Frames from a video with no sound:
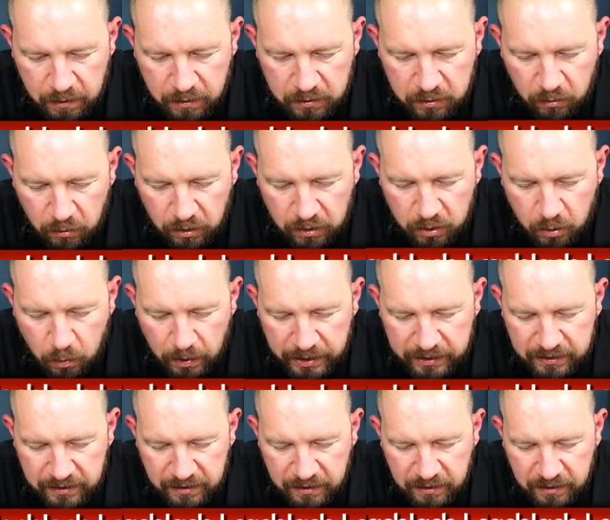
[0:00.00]
sort of
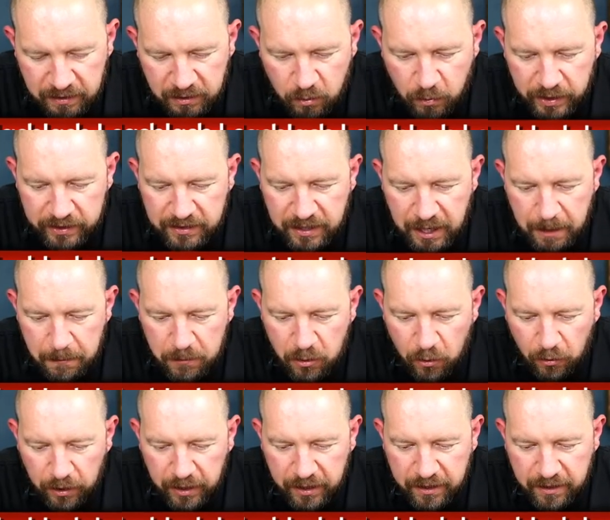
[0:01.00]
quite quite
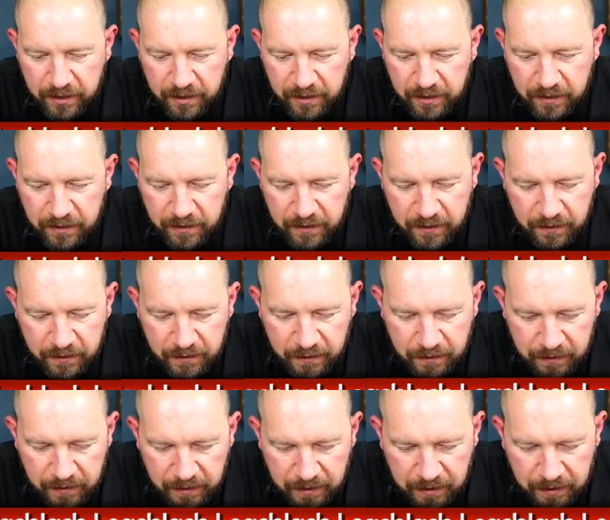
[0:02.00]
hypnotic.
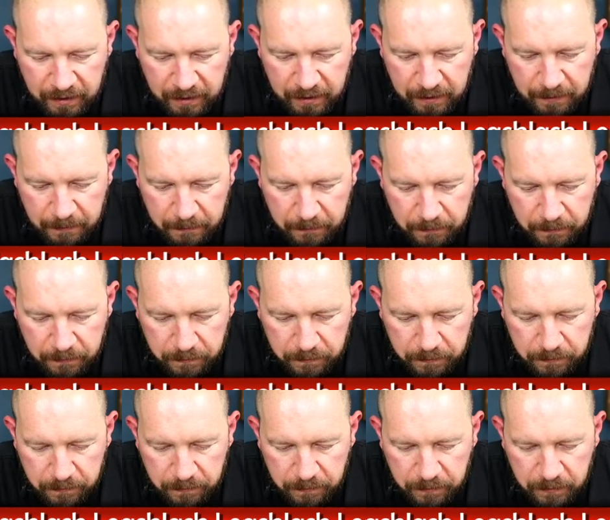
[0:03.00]

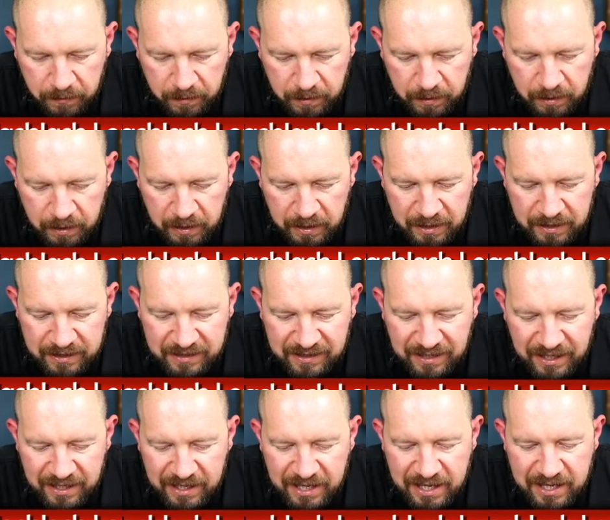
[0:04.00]
Um,
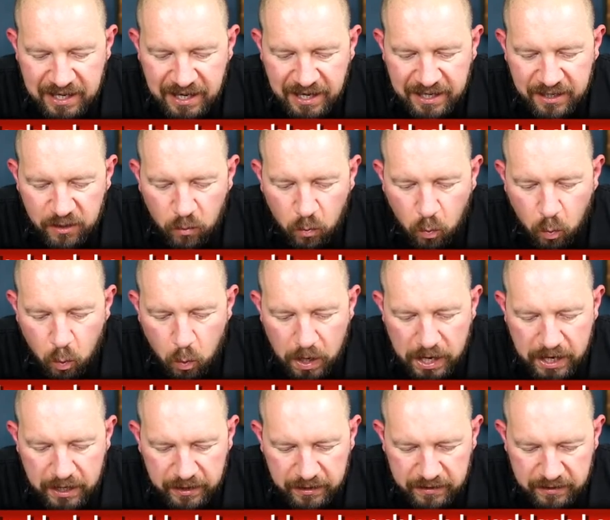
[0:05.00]
Slightly kind of
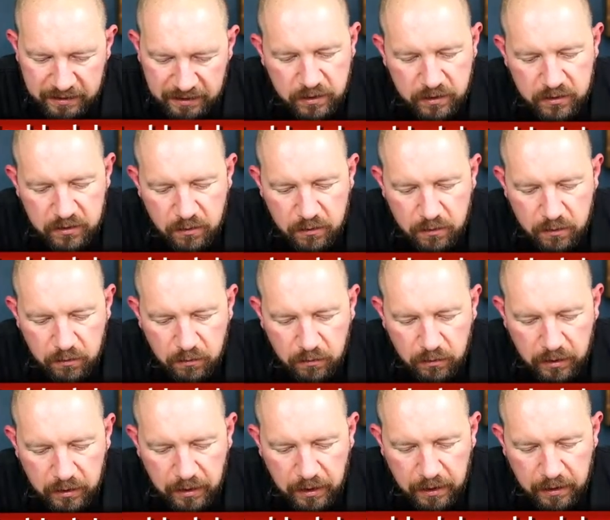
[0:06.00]
weird. What was the song
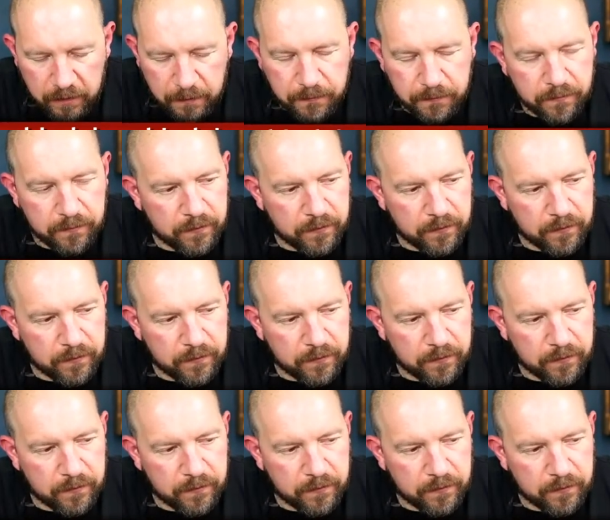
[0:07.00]
called again?